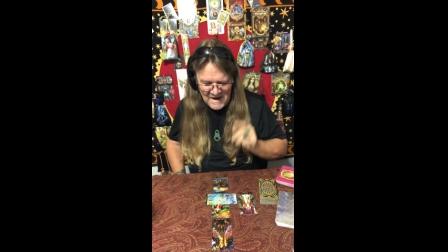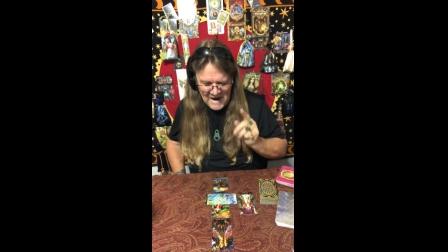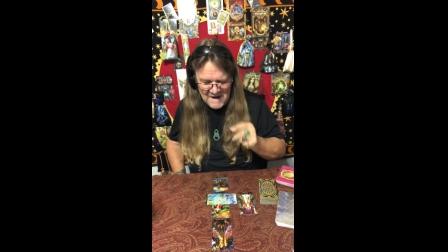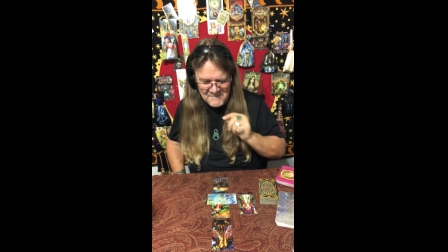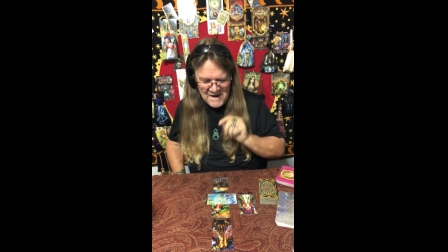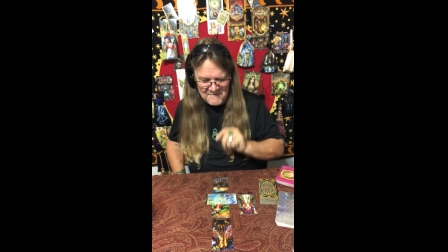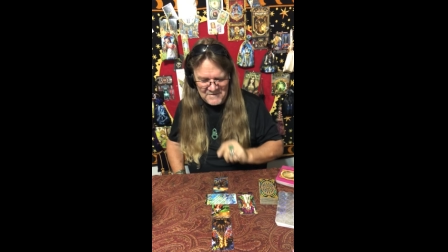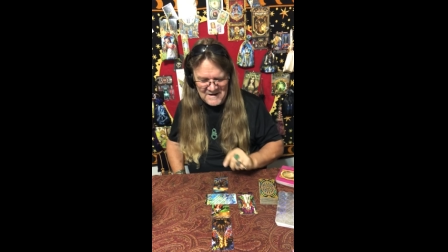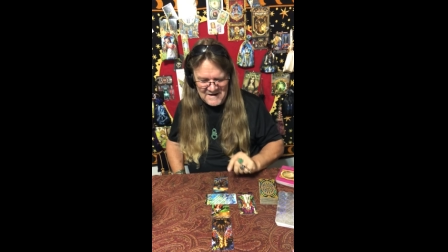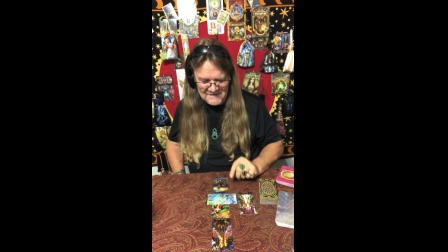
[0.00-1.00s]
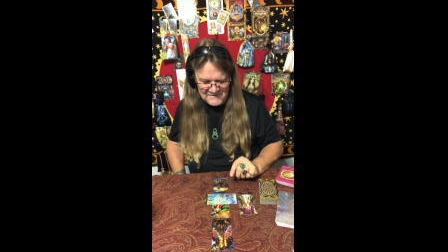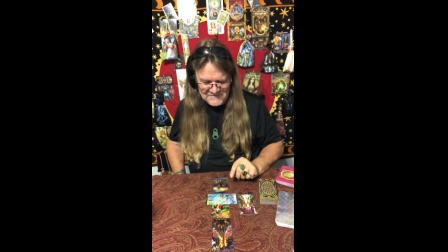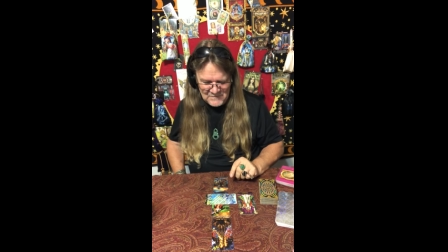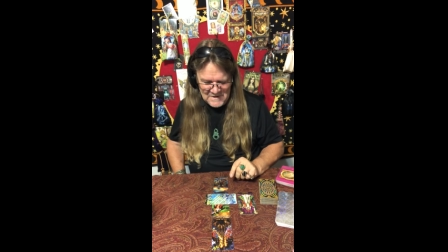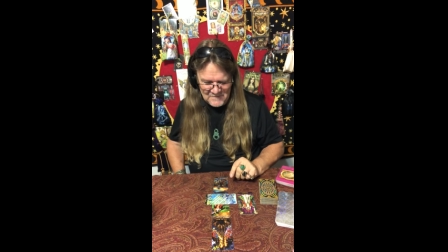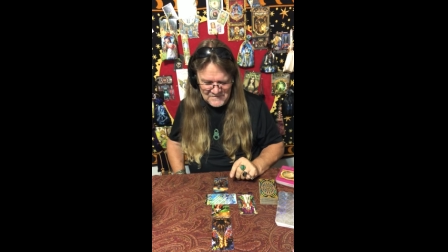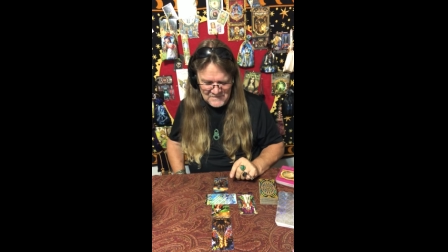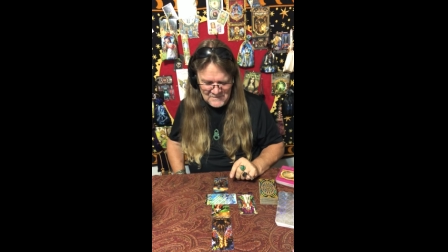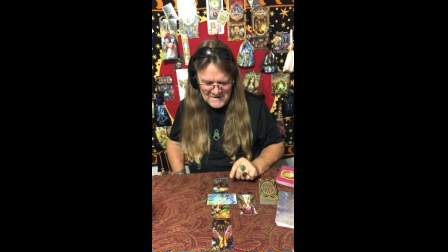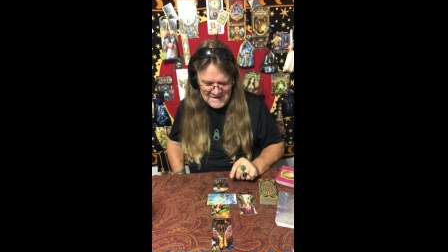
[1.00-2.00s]
I'm not playing this way with
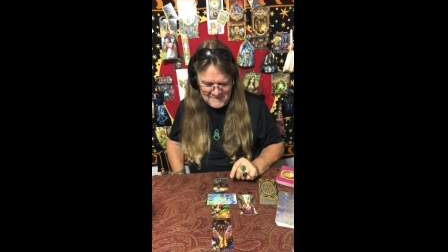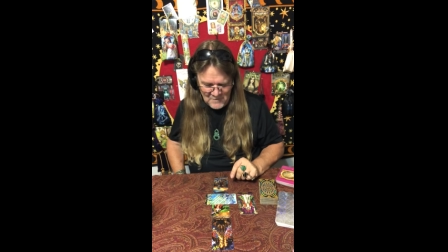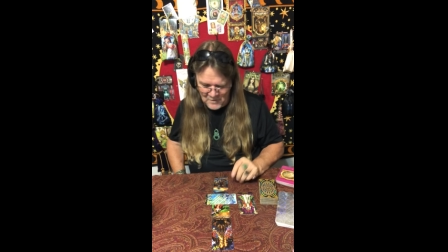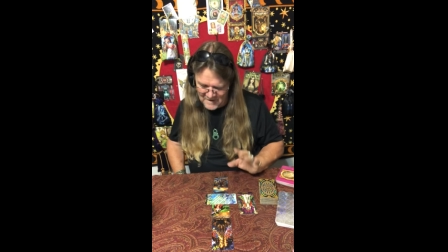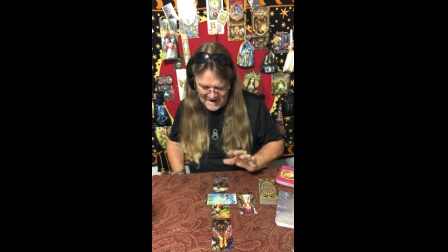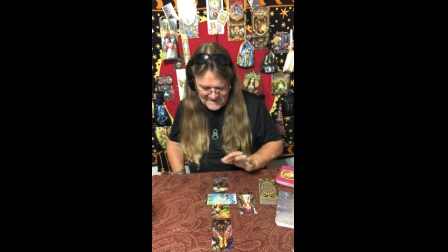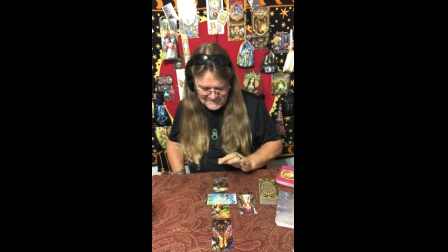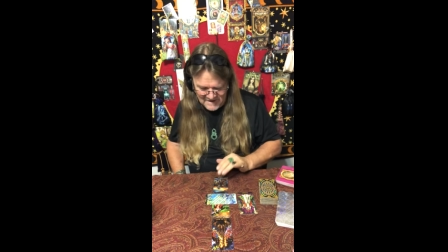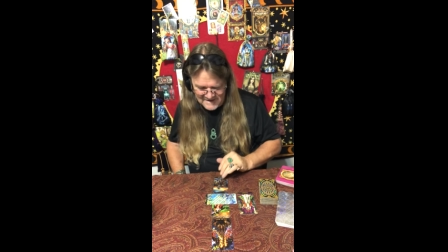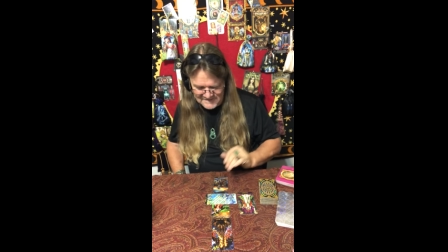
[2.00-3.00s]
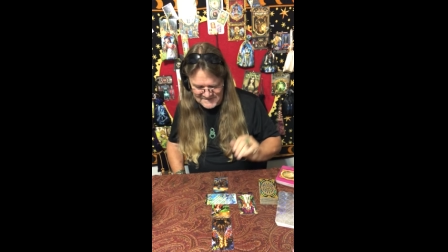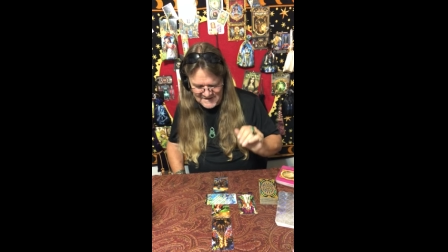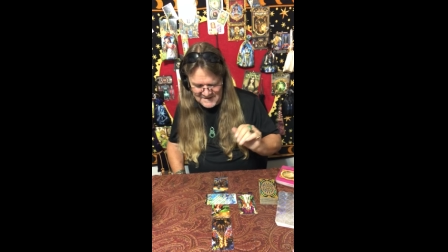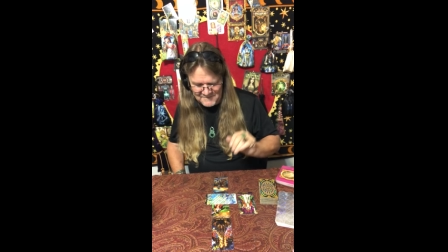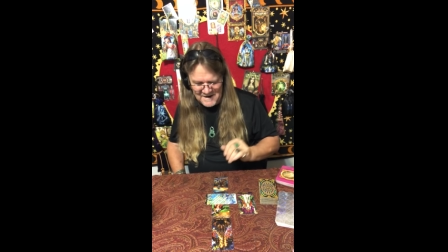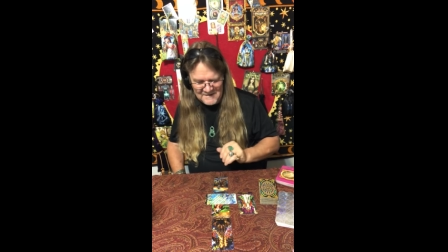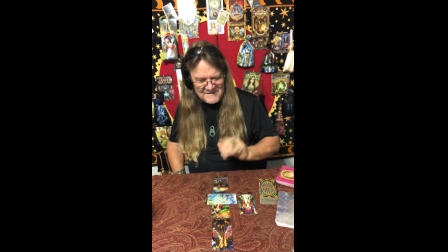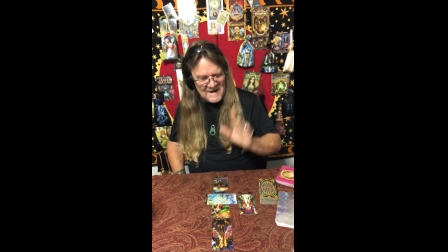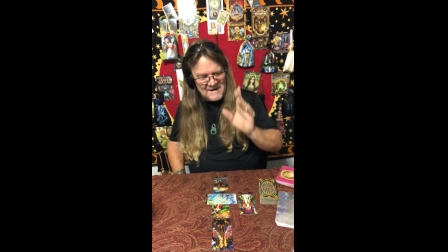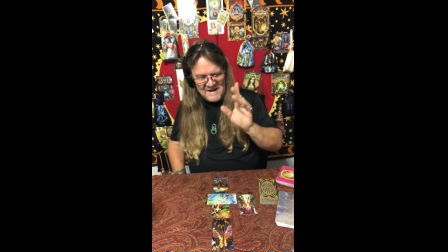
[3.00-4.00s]
you anymore. I tried to tell you about
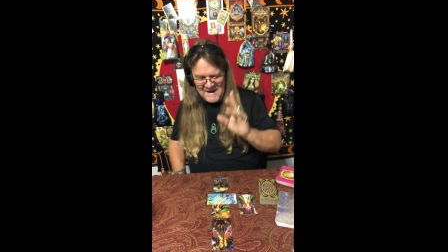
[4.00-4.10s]
that.